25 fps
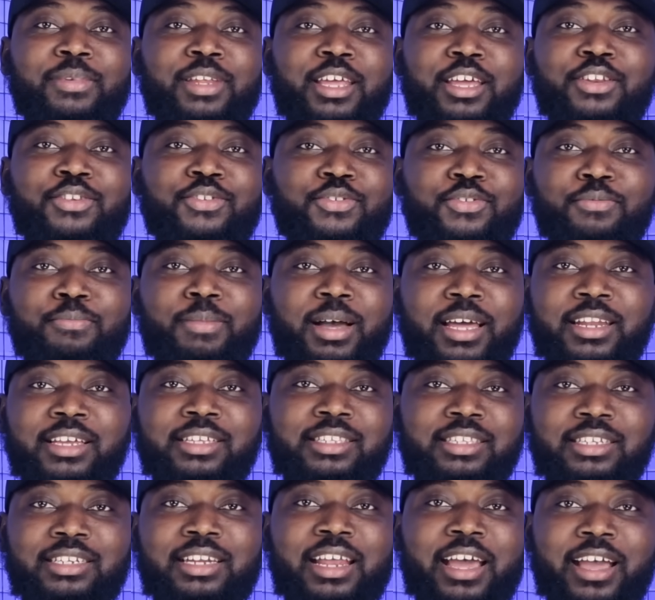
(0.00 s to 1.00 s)
the new
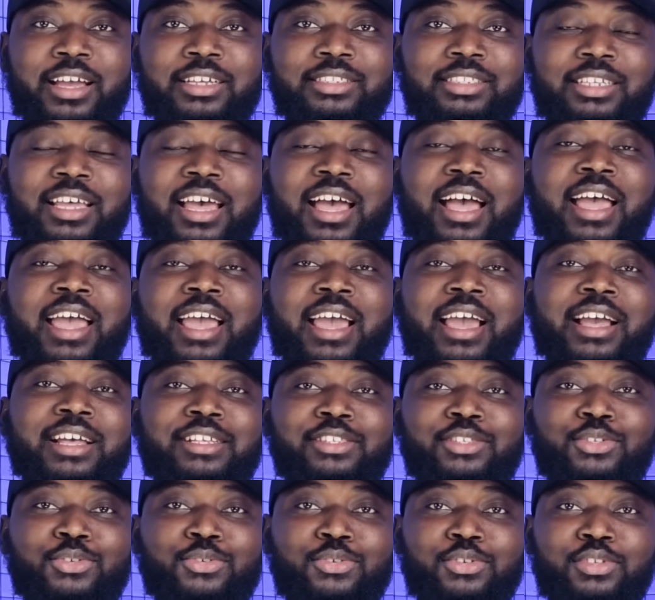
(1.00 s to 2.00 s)
managing director.
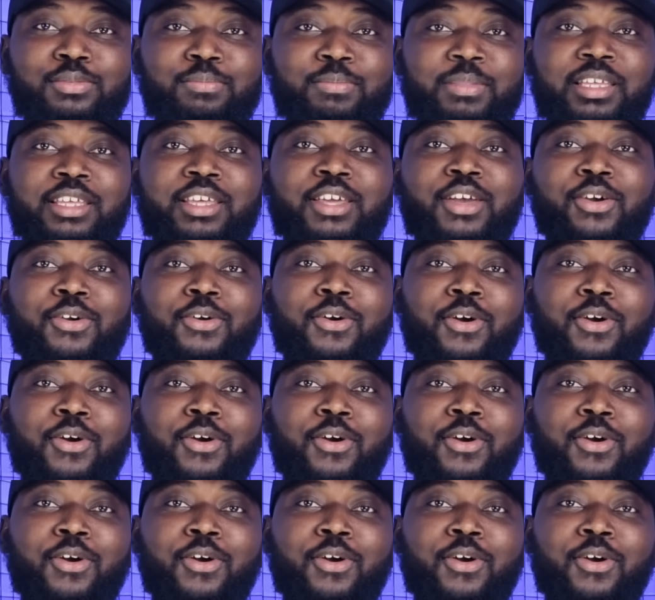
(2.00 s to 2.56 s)
Excuse me,